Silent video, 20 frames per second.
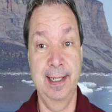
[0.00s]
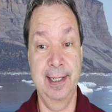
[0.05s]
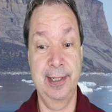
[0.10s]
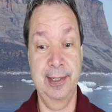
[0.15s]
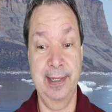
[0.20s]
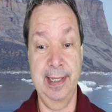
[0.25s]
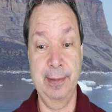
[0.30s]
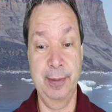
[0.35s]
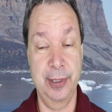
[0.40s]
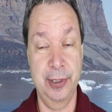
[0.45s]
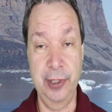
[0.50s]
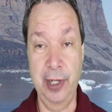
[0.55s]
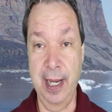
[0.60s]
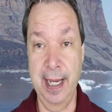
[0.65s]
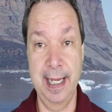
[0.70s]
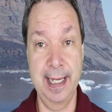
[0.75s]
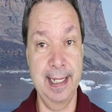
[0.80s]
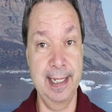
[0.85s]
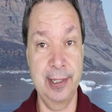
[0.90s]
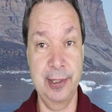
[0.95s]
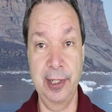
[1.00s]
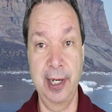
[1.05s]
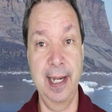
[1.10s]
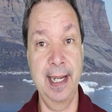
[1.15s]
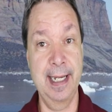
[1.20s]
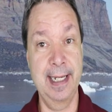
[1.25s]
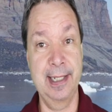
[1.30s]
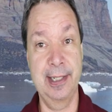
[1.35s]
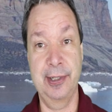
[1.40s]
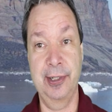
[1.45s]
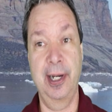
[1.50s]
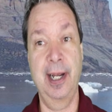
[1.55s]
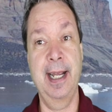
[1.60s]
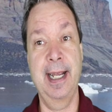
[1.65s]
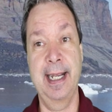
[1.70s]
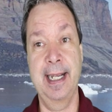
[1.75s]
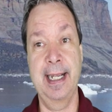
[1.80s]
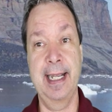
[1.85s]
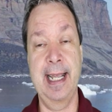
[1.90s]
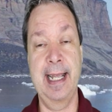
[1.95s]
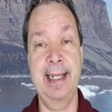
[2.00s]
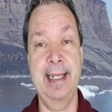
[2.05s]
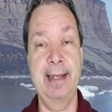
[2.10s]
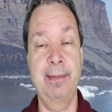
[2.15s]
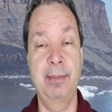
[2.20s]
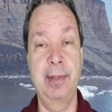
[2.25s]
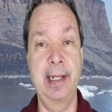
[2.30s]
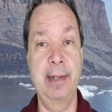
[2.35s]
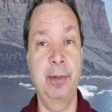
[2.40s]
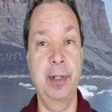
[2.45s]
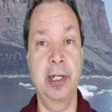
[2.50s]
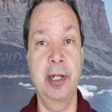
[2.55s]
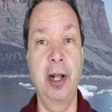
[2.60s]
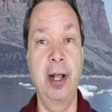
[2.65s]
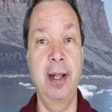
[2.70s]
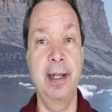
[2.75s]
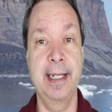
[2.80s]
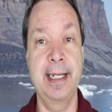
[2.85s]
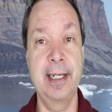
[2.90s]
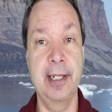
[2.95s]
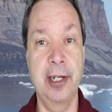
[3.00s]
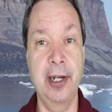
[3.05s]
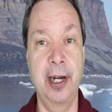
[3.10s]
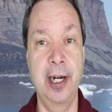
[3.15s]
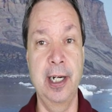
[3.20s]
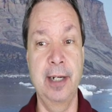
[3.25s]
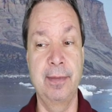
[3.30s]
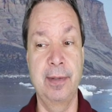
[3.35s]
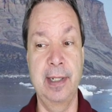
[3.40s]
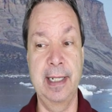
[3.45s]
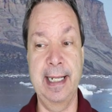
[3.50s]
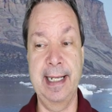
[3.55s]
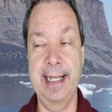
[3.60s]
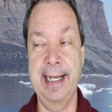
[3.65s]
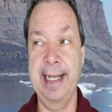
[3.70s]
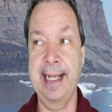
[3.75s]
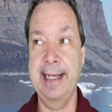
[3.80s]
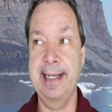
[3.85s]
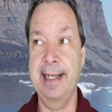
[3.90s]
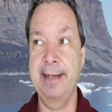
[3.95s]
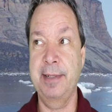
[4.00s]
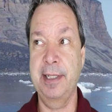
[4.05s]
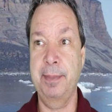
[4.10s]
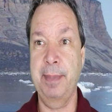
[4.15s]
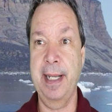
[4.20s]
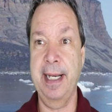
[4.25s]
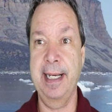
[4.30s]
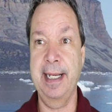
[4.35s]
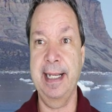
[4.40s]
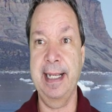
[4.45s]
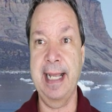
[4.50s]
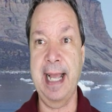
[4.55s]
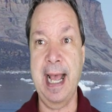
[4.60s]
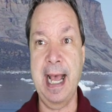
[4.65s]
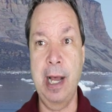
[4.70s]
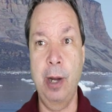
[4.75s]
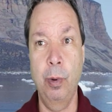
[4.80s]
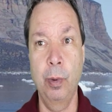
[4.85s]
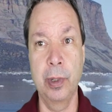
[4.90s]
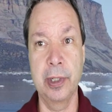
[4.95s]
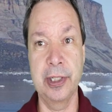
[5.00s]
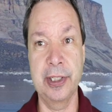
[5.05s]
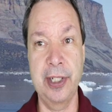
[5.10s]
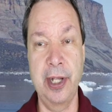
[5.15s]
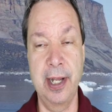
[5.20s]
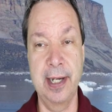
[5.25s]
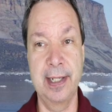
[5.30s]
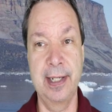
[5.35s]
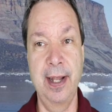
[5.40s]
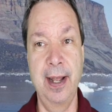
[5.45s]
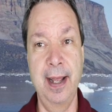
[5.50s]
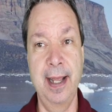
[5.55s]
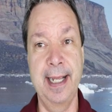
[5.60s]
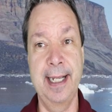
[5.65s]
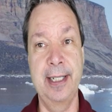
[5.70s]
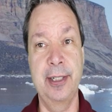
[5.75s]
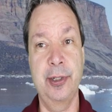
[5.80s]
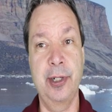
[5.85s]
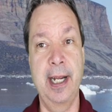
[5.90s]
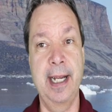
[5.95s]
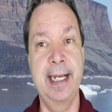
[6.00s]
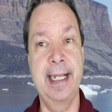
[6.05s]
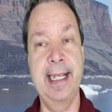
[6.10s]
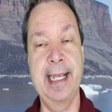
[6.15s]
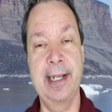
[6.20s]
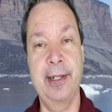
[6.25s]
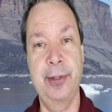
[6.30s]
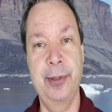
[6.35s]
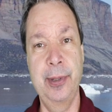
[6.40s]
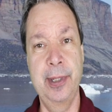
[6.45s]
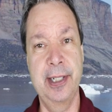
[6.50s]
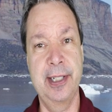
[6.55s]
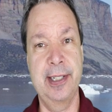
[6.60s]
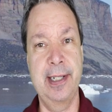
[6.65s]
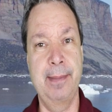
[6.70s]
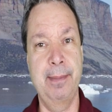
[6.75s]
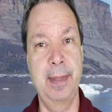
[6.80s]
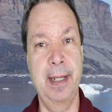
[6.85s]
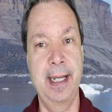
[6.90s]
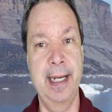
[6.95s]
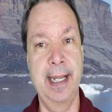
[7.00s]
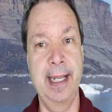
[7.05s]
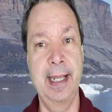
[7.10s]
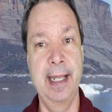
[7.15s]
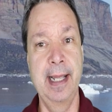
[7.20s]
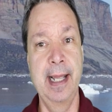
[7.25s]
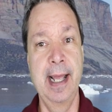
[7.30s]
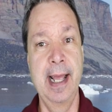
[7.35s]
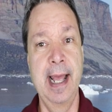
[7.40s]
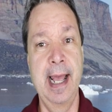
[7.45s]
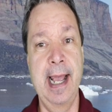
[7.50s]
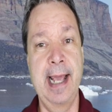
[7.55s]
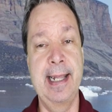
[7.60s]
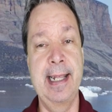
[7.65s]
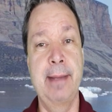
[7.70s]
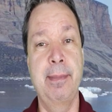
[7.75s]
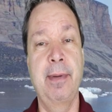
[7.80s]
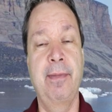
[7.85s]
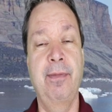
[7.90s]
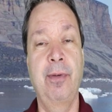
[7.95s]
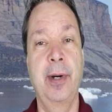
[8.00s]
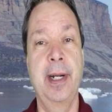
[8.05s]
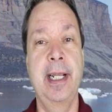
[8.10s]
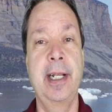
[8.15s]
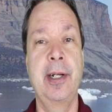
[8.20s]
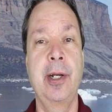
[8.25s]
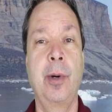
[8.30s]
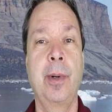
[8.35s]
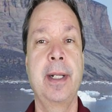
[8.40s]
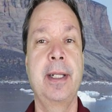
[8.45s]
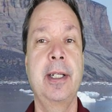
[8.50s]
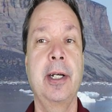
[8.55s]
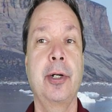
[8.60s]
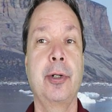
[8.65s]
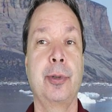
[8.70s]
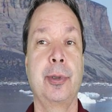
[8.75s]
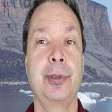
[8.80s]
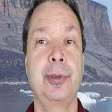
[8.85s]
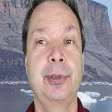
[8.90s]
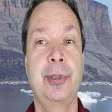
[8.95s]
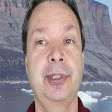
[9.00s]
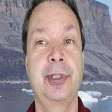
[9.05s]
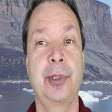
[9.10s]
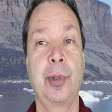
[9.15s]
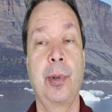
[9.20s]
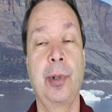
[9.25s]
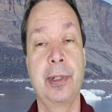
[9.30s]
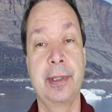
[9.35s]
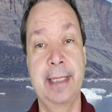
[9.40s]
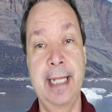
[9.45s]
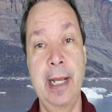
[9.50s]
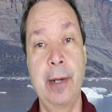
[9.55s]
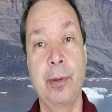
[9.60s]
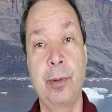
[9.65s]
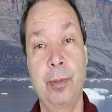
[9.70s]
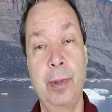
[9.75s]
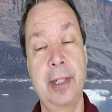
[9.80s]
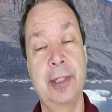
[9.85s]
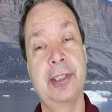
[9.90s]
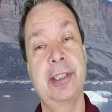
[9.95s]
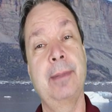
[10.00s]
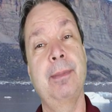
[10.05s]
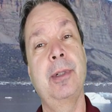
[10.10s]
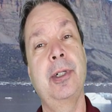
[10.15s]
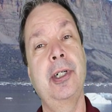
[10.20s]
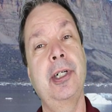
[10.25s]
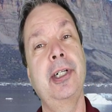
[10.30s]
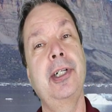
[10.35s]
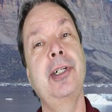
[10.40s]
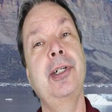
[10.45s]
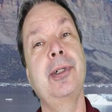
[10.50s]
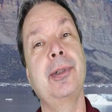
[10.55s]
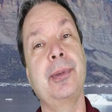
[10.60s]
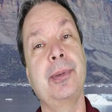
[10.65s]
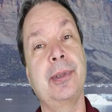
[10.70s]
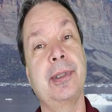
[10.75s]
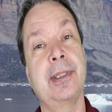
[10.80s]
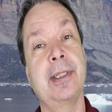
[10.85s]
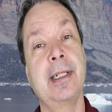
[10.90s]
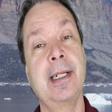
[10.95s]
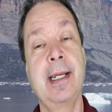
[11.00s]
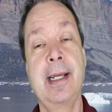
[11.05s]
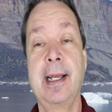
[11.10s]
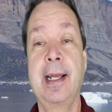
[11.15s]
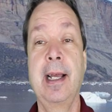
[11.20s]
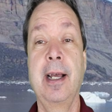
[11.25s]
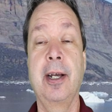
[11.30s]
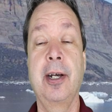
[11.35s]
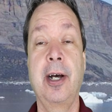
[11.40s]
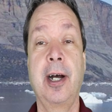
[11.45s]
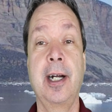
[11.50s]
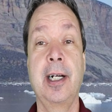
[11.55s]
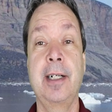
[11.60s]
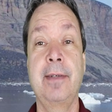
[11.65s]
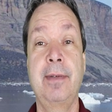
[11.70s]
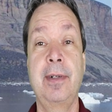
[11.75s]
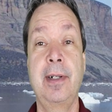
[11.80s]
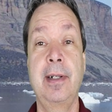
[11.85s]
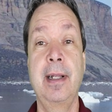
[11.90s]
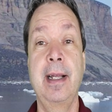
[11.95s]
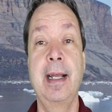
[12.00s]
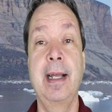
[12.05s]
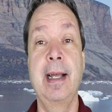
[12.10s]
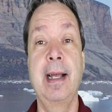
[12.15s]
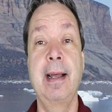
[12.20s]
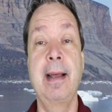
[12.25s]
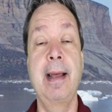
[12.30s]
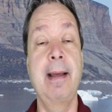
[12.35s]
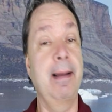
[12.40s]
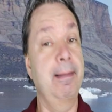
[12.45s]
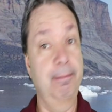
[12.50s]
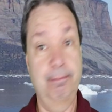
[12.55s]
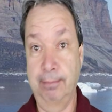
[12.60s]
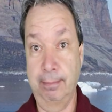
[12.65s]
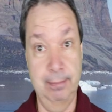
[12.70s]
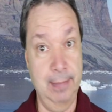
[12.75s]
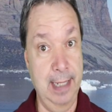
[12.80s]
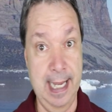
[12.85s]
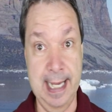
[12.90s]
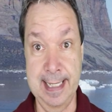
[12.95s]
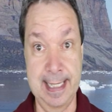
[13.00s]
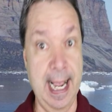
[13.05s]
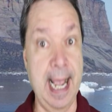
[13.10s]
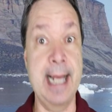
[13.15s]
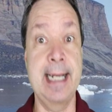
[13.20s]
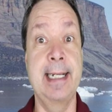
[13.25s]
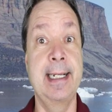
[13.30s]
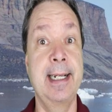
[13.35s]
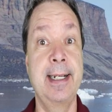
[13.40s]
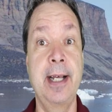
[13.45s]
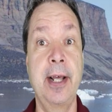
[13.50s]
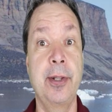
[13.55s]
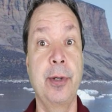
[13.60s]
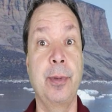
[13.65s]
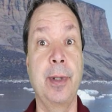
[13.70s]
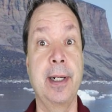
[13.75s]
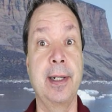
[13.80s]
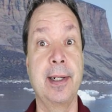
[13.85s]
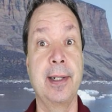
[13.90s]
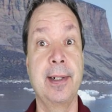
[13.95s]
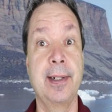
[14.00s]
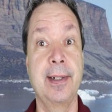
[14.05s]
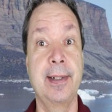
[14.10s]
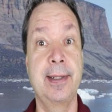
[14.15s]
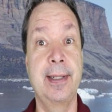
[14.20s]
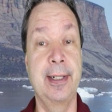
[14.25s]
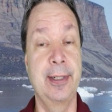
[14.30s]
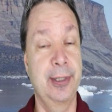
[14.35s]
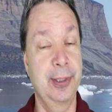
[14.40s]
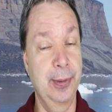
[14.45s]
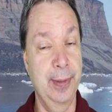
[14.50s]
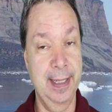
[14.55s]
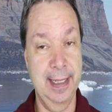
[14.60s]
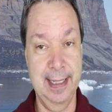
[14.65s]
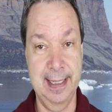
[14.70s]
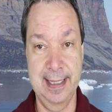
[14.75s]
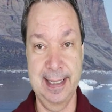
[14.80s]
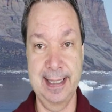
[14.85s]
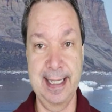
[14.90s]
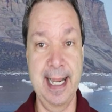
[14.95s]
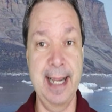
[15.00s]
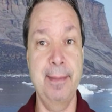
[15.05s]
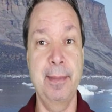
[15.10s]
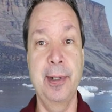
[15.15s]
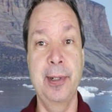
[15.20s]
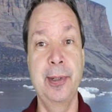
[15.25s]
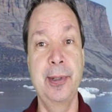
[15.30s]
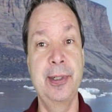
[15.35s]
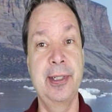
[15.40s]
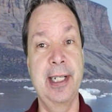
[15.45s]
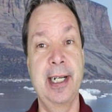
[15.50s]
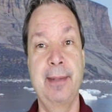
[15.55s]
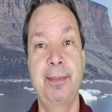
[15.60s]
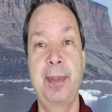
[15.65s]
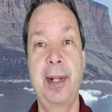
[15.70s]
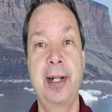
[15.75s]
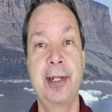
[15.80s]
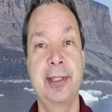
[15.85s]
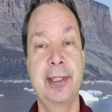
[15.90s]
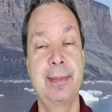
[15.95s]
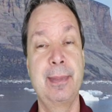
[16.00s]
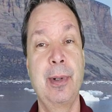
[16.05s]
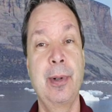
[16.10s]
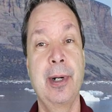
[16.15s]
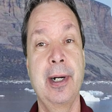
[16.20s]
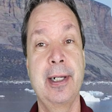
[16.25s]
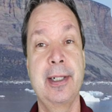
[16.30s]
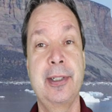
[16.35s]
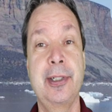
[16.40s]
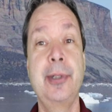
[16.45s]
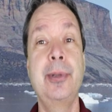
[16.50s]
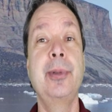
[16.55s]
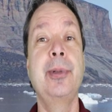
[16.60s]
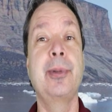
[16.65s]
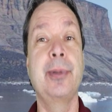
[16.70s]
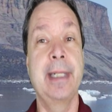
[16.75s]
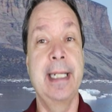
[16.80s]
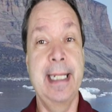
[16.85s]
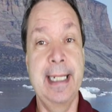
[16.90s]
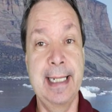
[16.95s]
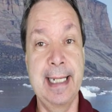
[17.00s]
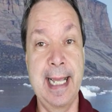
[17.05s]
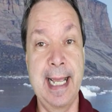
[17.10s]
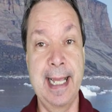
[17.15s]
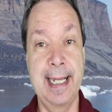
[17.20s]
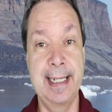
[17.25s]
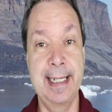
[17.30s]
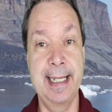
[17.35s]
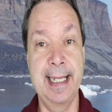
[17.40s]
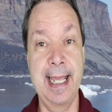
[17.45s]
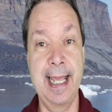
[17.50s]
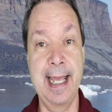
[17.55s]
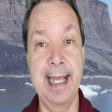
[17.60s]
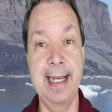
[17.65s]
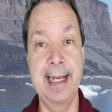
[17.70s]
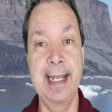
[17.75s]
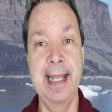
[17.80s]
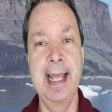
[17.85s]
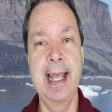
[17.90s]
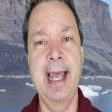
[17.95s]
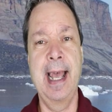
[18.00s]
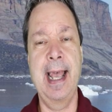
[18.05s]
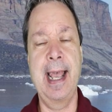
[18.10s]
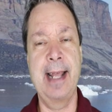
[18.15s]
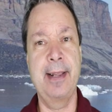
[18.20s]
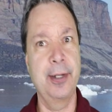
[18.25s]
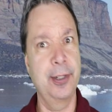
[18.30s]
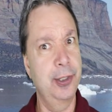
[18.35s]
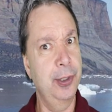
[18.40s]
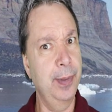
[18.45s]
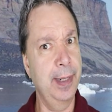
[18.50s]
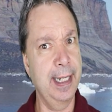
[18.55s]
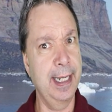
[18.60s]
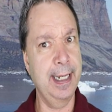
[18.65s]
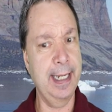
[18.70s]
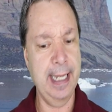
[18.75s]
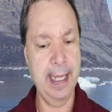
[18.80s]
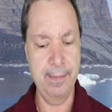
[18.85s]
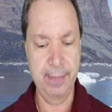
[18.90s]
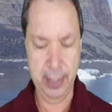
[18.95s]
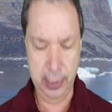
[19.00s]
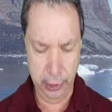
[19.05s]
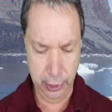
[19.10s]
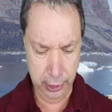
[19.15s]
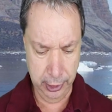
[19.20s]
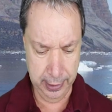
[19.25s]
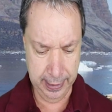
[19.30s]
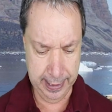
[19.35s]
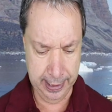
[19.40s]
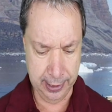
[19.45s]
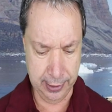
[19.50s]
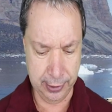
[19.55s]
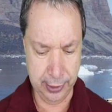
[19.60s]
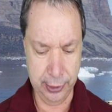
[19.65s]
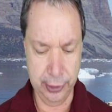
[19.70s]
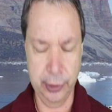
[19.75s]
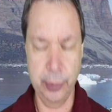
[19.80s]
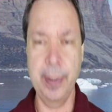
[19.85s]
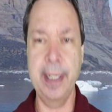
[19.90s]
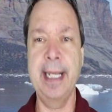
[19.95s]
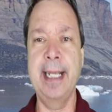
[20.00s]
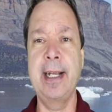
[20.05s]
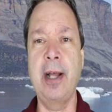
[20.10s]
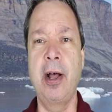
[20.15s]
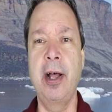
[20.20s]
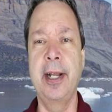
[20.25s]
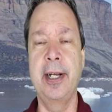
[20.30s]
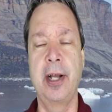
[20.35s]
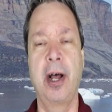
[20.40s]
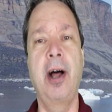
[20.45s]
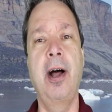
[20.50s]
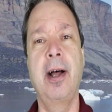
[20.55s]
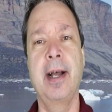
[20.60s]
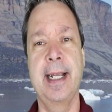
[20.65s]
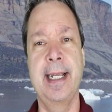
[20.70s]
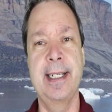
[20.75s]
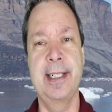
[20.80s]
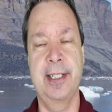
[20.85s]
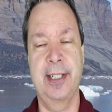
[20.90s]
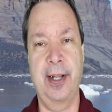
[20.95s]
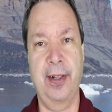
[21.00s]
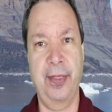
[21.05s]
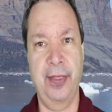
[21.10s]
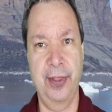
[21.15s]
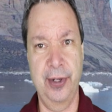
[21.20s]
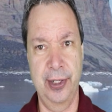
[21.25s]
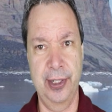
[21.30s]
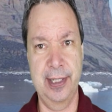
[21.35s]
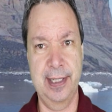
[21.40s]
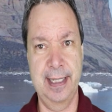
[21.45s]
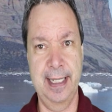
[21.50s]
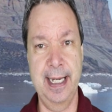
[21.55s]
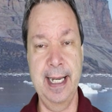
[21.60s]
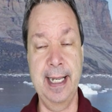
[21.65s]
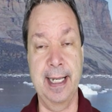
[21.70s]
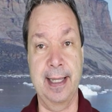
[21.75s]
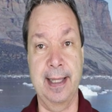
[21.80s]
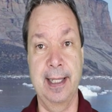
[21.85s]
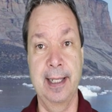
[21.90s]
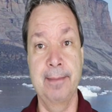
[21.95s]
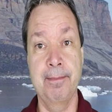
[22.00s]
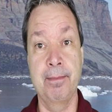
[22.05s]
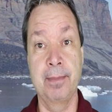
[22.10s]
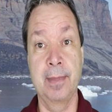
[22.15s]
So they were trying and trying and trying, and then they would call into Carnival and they'd end up spending hours online trying to get through to somebody, and then before you know it, the cruise sold out. Well, some good news. Carnival has added another one. They're doing the same cruise out of Baltimore to Greenland again, and they're doing it even earlier. They're doing it on August 13th.